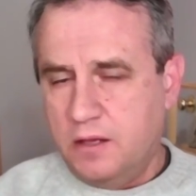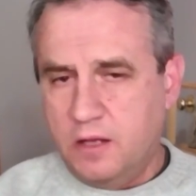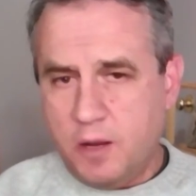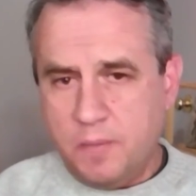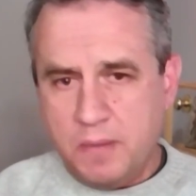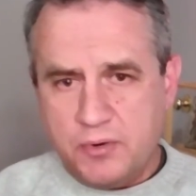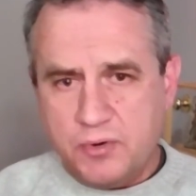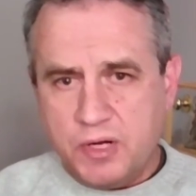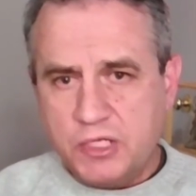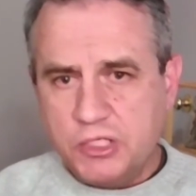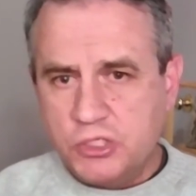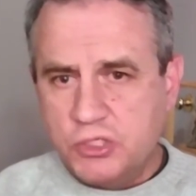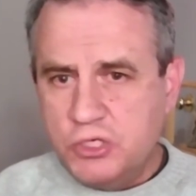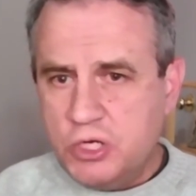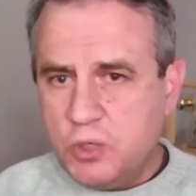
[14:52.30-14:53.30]
Now,
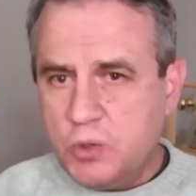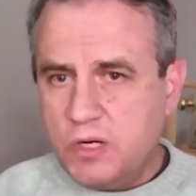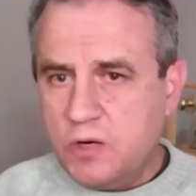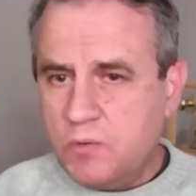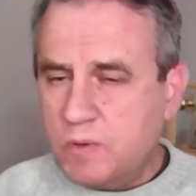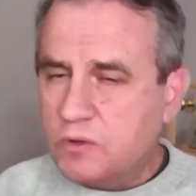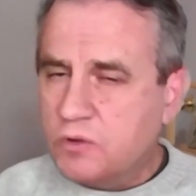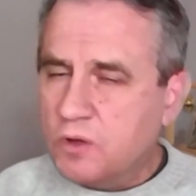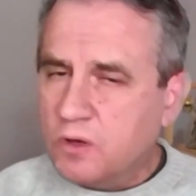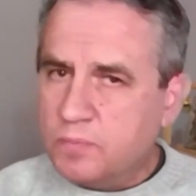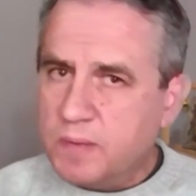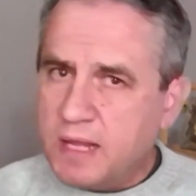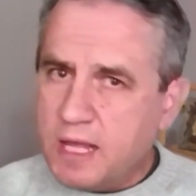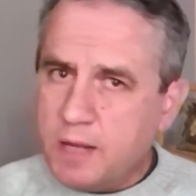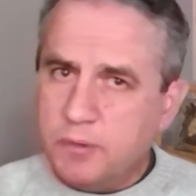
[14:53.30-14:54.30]
Maritz knew he would not
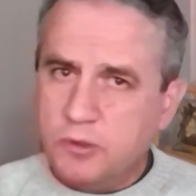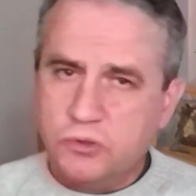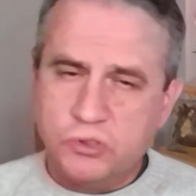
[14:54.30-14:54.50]
be able